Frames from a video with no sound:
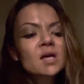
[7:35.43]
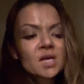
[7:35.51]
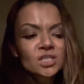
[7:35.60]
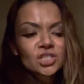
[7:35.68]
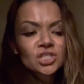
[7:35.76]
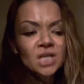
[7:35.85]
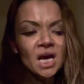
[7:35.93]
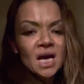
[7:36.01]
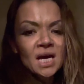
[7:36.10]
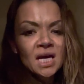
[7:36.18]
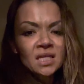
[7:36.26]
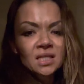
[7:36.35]

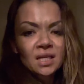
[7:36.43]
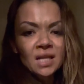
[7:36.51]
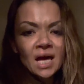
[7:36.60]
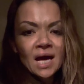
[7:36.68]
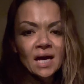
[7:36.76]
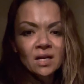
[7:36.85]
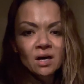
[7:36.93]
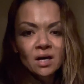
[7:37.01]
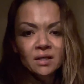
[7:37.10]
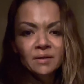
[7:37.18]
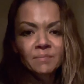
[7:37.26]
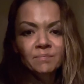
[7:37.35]
Shine the light on
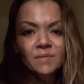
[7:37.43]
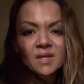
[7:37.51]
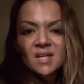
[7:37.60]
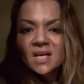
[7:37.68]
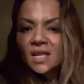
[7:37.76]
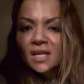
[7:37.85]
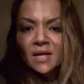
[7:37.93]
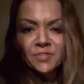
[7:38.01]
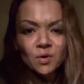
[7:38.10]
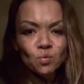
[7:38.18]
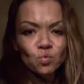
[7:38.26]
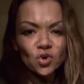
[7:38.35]
him. Let the
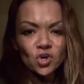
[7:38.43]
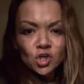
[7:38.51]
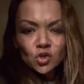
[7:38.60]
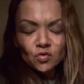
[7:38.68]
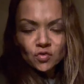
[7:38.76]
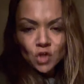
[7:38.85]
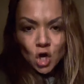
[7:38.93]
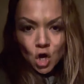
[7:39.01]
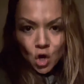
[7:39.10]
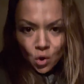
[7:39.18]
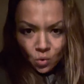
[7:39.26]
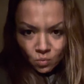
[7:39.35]
world
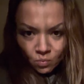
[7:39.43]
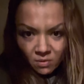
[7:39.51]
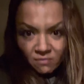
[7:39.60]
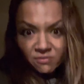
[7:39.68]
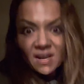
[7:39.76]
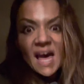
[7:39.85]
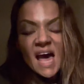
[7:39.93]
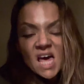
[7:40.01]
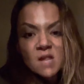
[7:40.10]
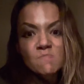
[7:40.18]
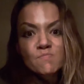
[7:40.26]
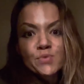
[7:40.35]
know.
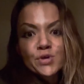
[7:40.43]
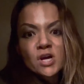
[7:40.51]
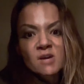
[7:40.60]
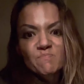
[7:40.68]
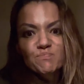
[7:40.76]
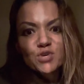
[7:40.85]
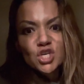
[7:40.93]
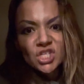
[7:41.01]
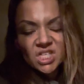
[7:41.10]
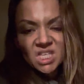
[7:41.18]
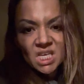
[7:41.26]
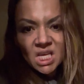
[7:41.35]
Vladimir
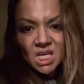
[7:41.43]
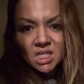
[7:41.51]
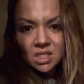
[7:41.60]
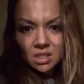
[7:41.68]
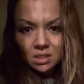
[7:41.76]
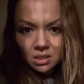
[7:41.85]
Putin,